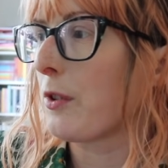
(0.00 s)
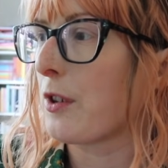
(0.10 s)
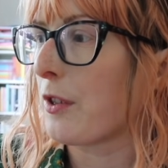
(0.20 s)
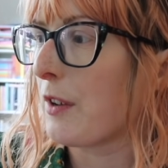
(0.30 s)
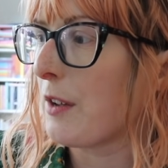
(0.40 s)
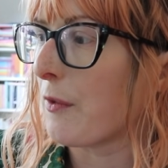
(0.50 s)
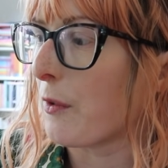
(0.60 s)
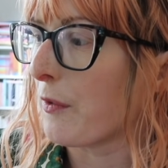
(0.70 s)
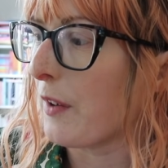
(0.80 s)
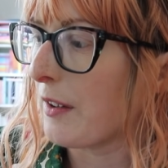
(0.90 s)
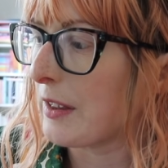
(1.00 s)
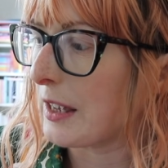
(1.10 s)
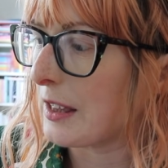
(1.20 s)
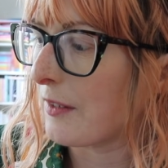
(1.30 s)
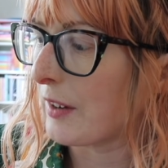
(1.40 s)
2, 3, 4, 5,
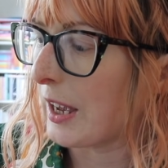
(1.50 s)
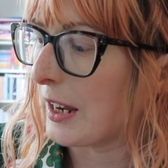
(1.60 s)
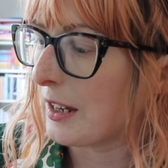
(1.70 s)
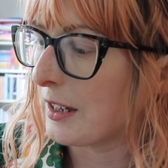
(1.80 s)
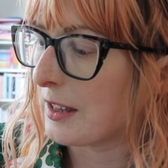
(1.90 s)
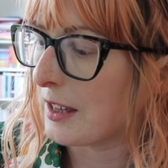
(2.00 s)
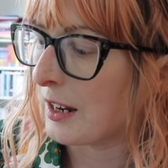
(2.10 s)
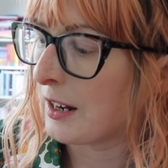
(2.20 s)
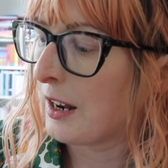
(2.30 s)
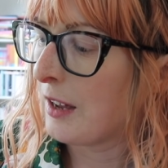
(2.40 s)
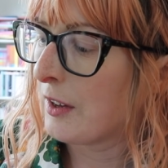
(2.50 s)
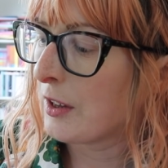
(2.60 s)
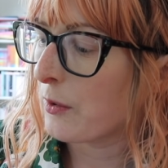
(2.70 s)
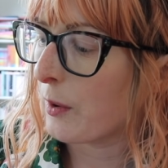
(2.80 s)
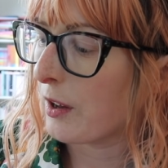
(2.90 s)
6, 7, 8, 9, 10,
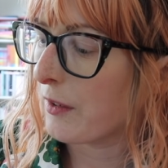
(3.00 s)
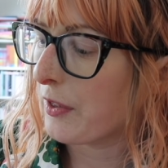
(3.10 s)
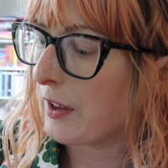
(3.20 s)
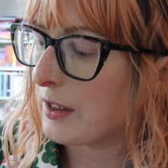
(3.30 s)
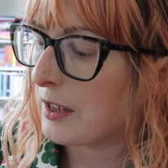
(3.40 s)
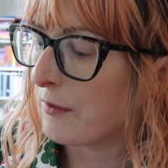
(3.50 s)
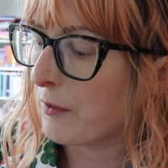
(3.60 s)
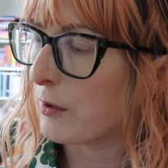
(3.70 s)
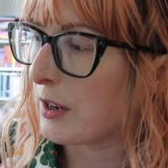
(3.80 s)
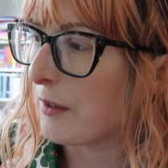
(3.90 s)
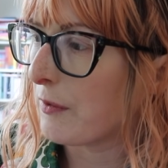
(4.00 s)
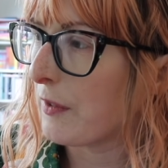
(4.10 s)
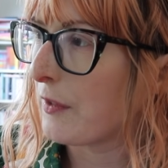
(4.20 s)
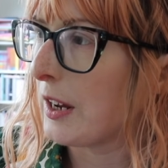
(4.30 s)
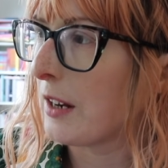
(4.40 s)
12, 13, 14,
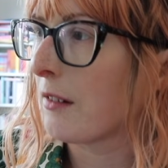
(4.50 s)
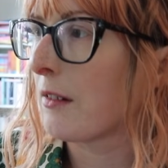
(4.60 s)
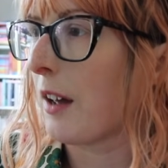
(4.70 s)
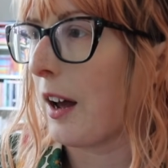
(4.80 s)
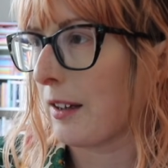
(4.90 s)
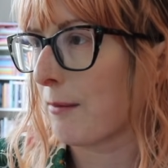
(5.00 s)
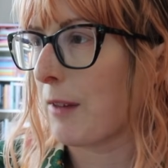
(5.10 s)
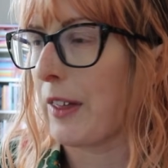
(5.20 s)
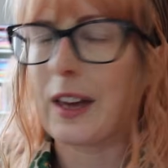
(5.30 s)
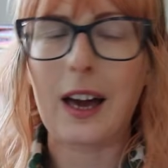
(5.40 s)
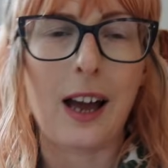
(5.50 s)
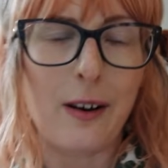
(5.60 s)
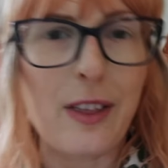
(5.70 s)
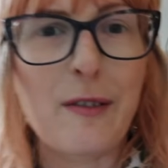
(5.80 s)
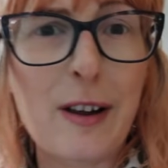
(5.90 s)
15. I think I
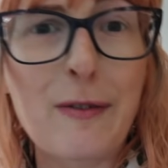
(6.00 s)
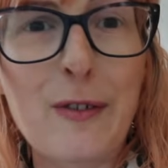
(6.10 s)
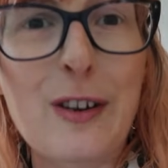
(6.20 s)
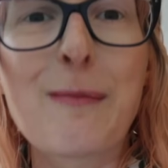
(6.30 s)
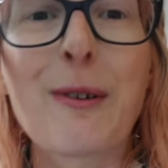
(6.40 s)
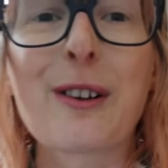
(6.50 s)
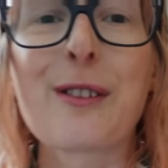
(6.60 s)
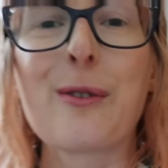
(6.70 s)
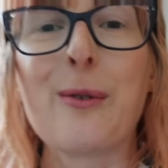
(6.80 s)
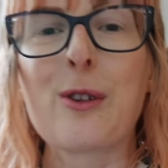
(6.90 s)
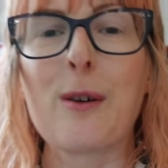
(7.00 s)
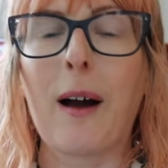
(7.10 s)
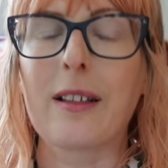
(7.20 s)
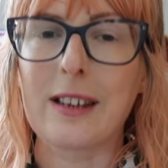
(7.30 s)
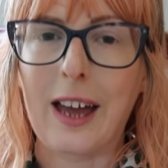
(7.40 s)
counted that right. 15 books to talk to you
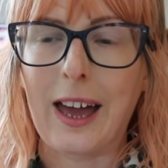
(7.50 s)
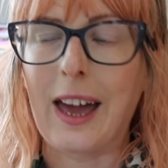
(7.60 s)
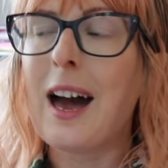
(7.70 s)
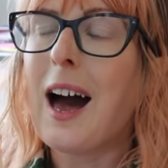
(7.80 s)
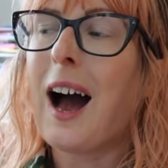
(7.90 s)
about today.